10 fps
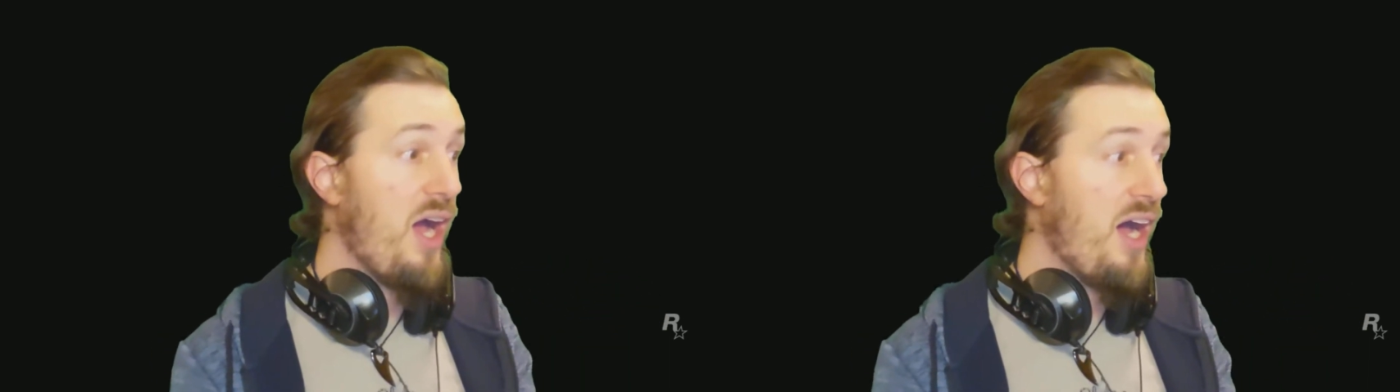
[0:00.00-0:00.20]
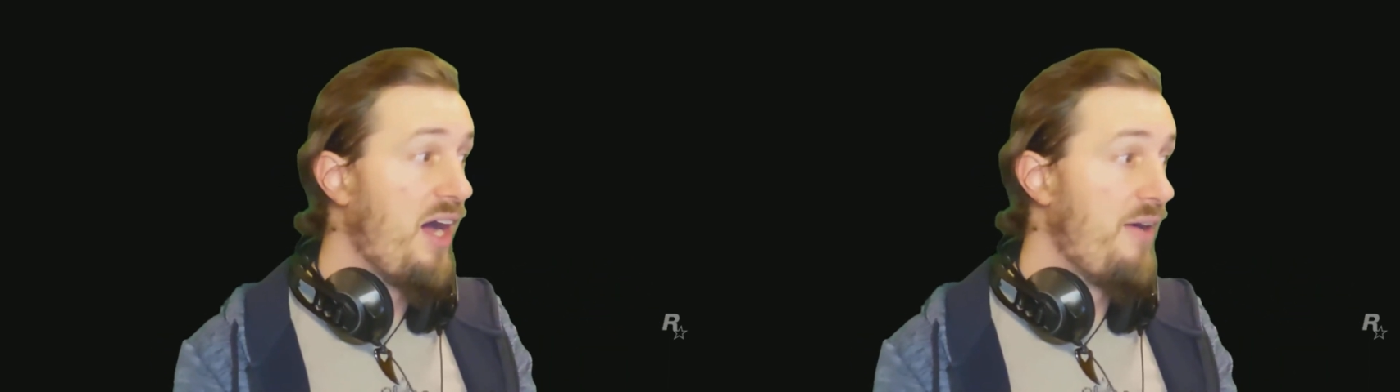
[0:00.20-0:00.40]

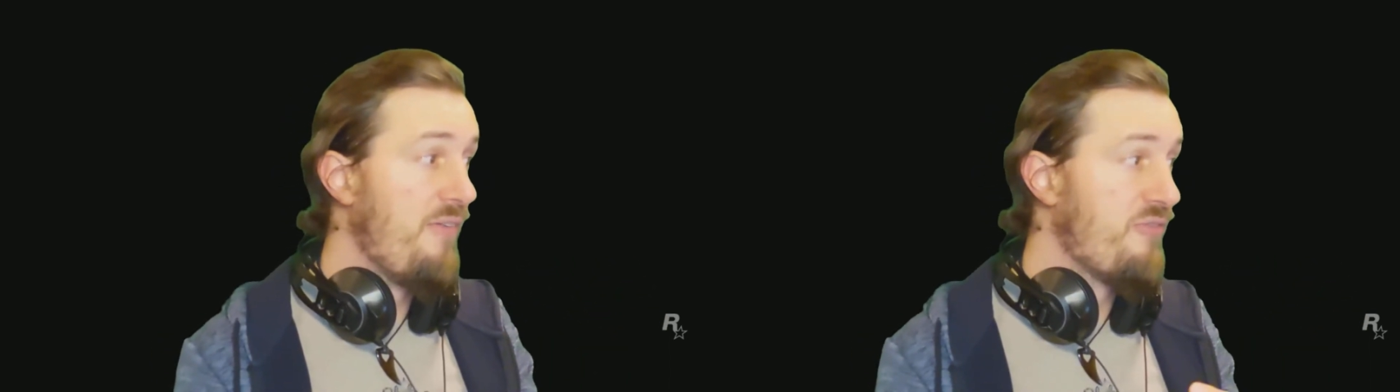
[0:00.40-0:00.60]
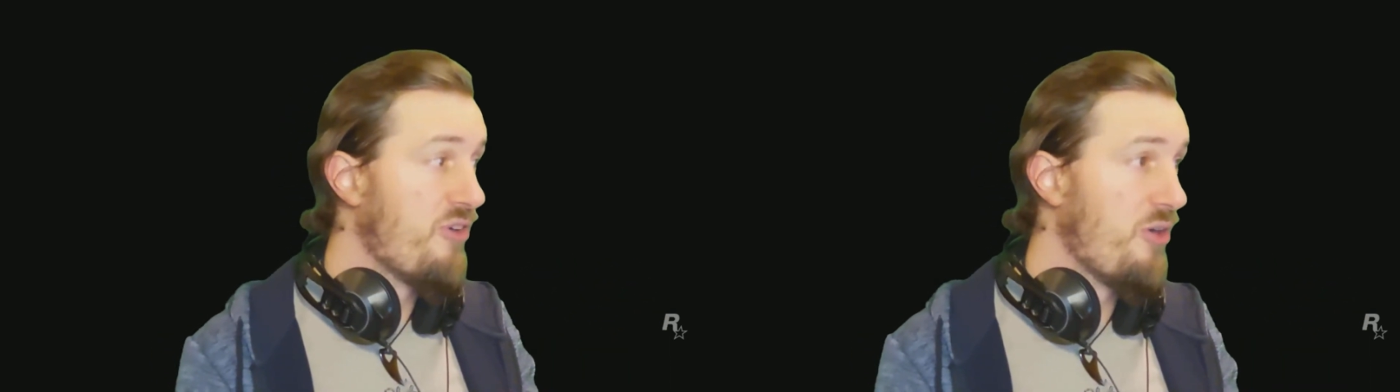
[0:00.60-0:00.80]
Uh,
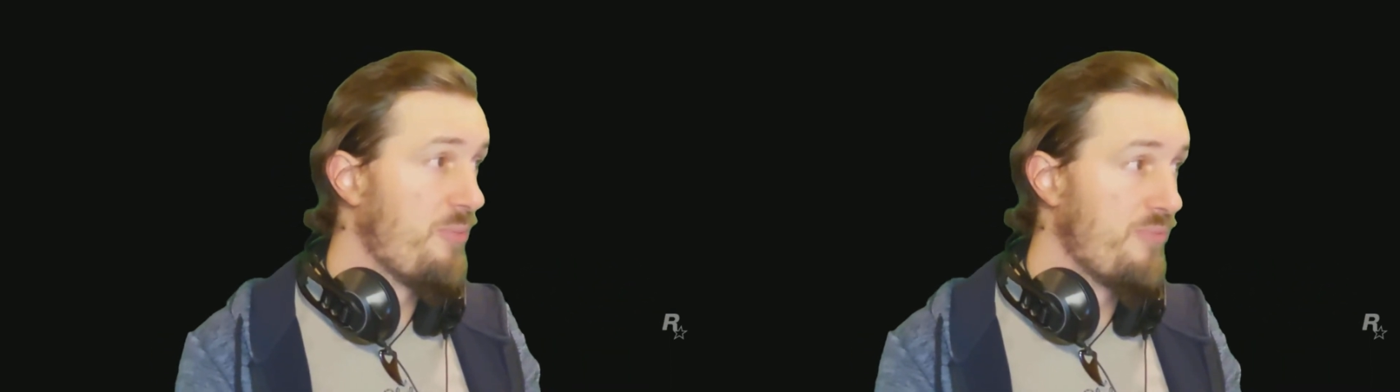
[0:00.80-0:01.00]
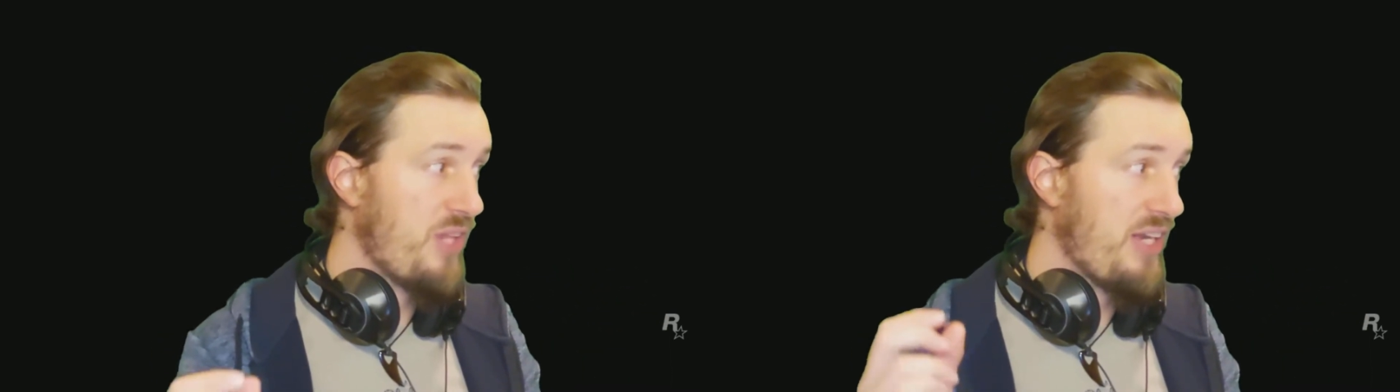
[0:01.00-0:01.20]

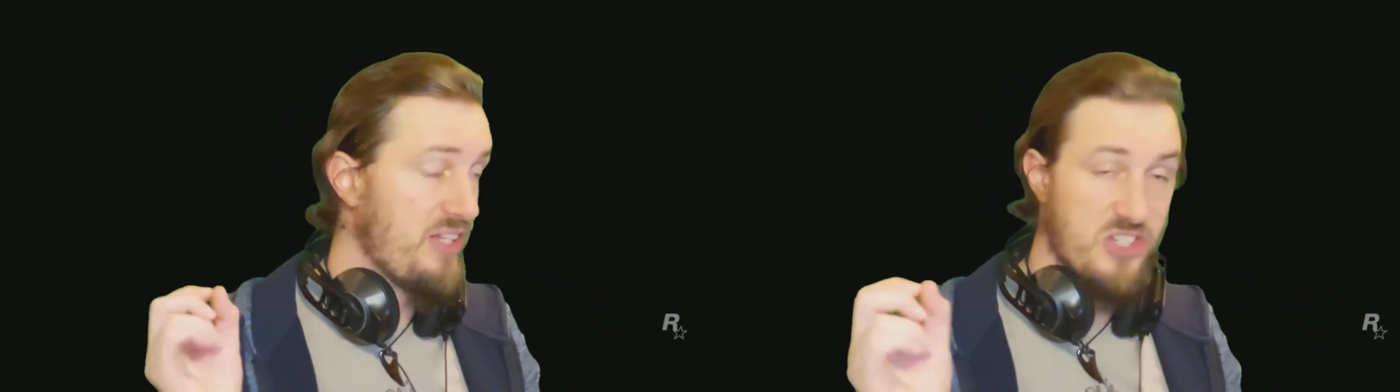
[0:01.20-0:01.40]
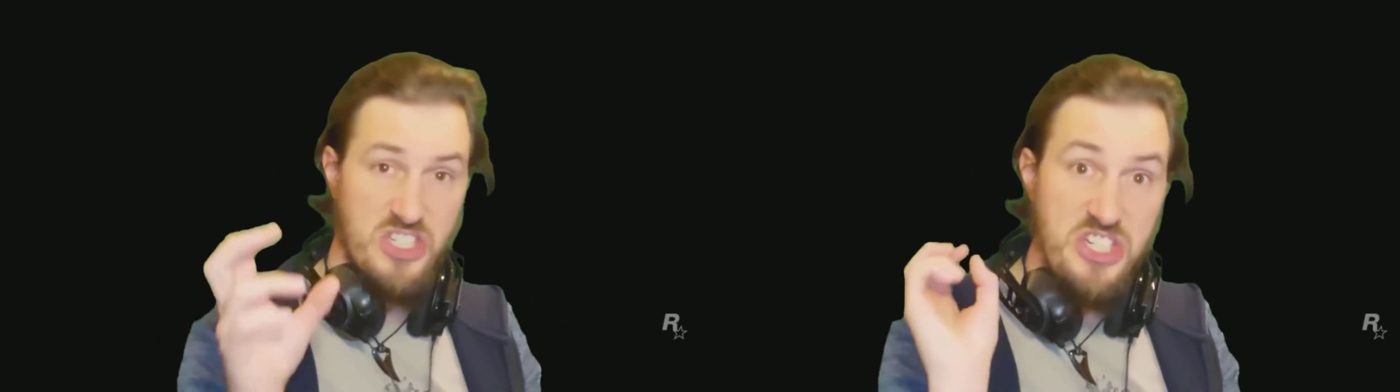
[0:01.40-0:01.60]
from the
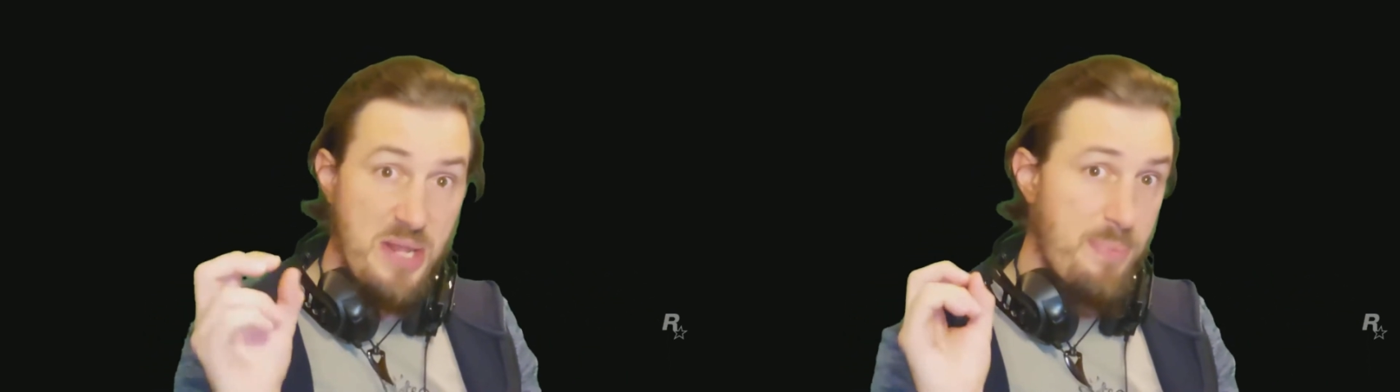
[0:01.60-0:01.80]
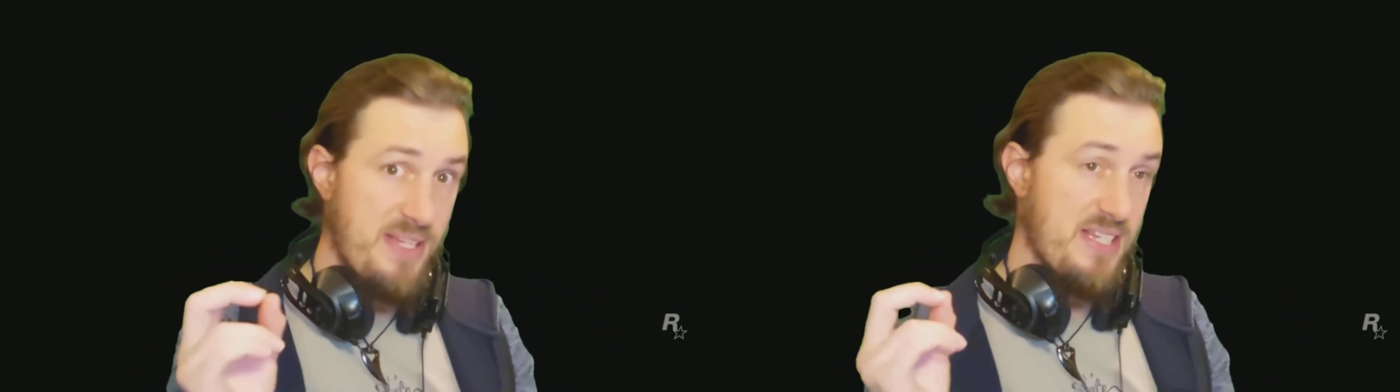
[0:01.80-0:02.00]
little
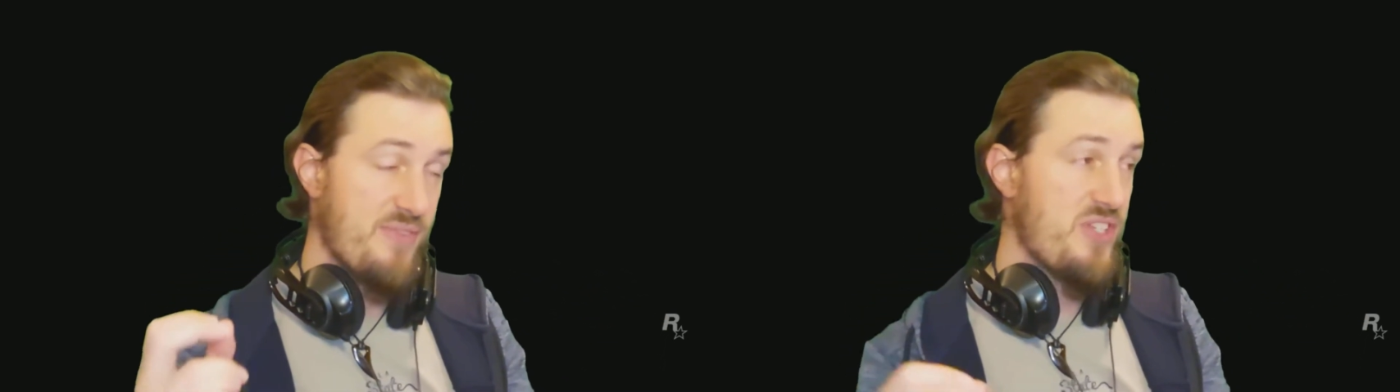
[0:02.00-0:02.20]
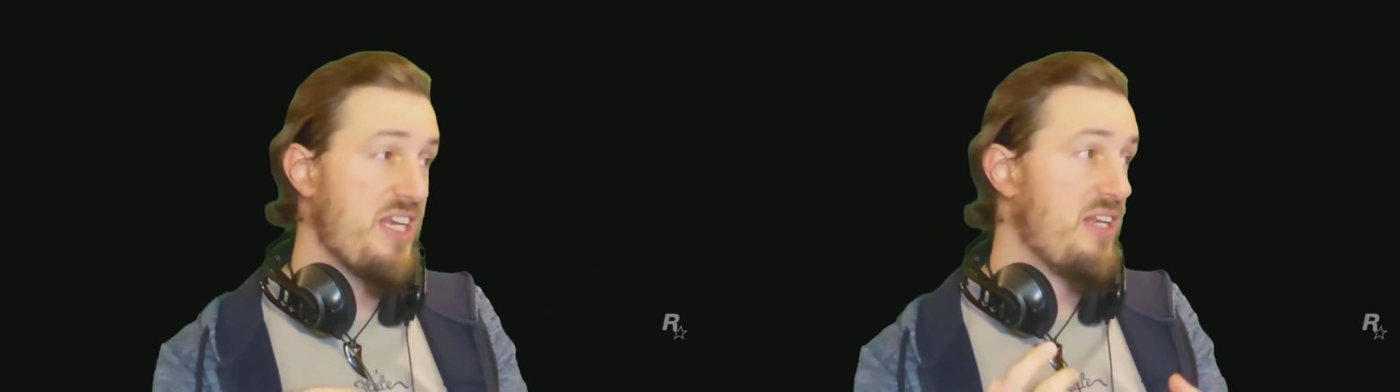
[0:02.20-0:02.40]
snippets
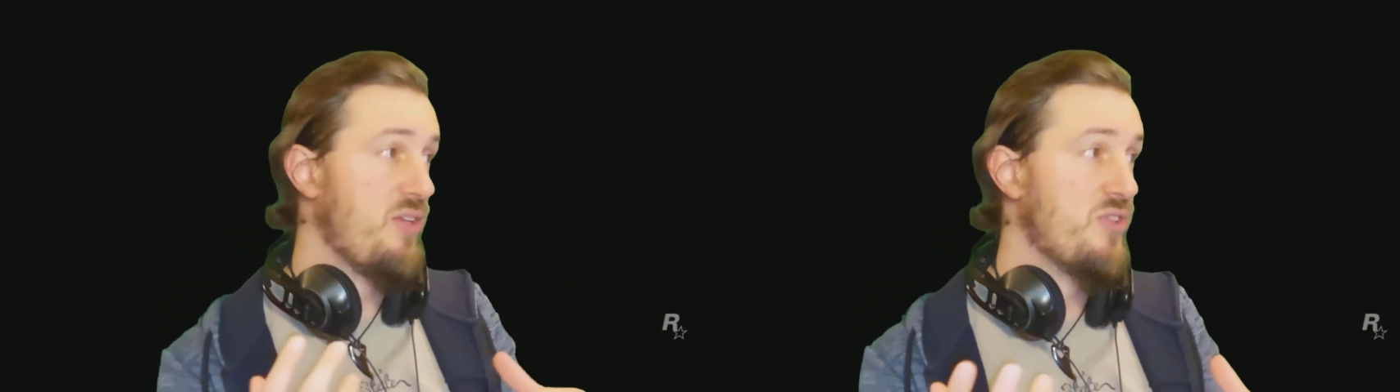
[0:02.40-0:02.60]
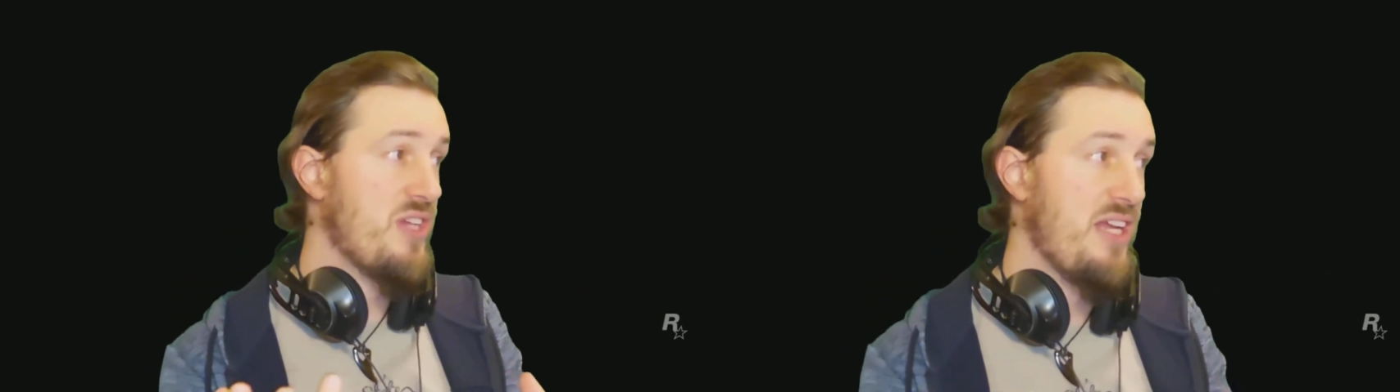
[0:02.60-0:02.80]
I've seen, it
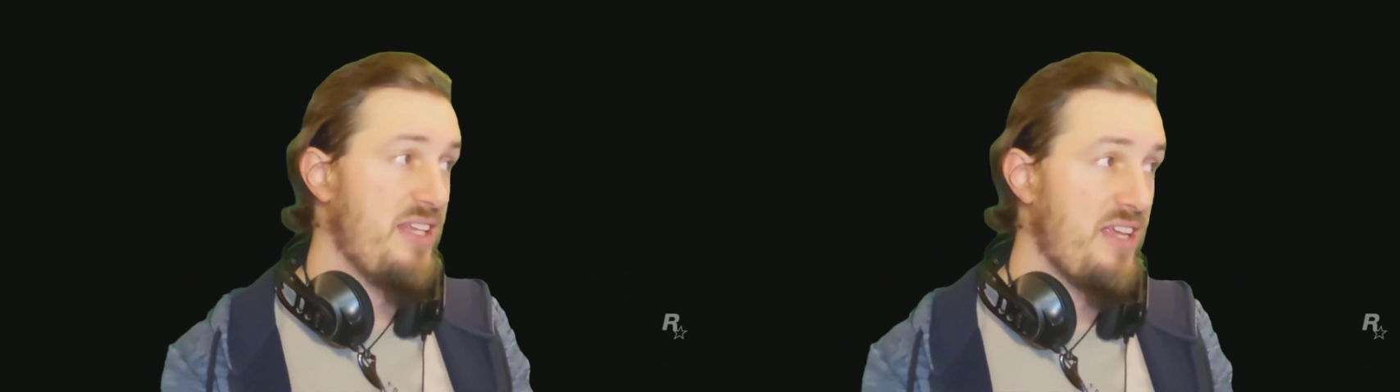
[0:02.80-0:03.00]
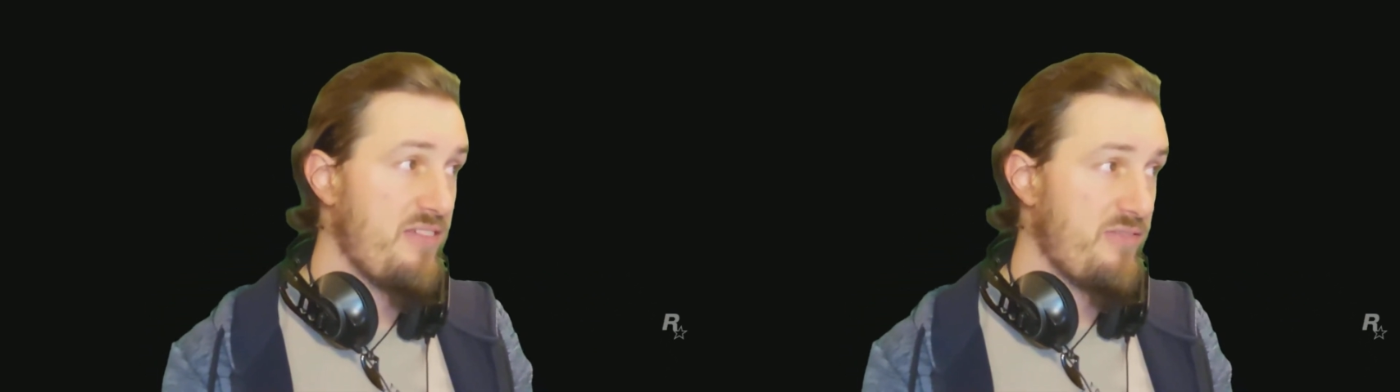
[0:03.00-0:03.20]
looks like
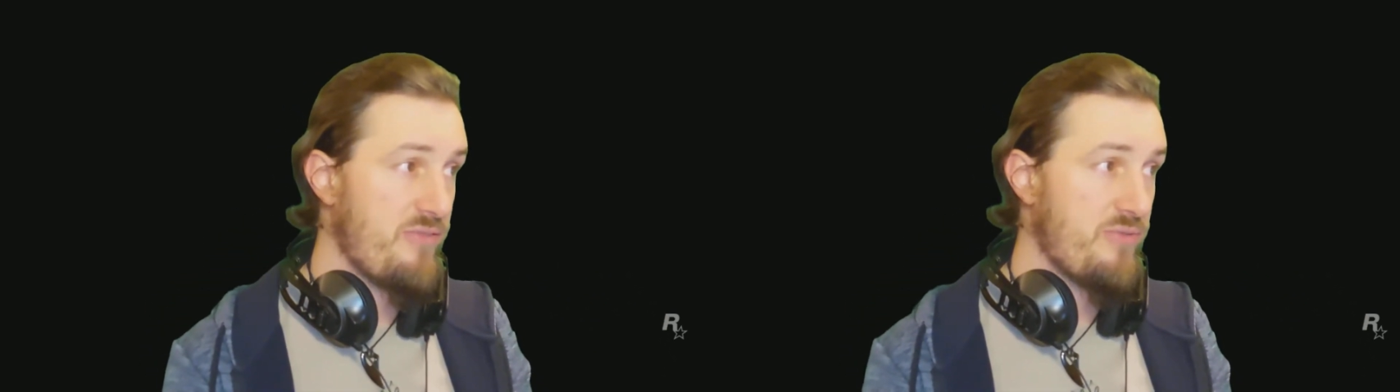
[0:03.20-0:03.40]
they've